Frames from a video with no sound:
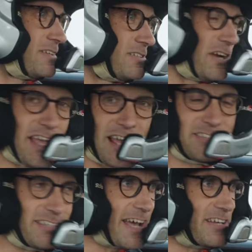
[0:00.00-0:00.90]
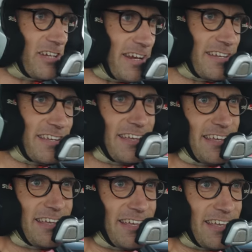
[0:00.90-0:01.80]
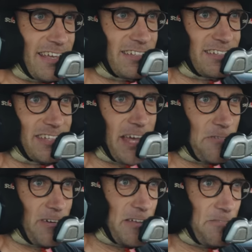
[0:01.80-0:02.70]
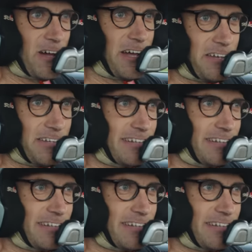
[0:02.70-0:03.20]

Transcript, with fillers: So yes, the engine is definitely fun.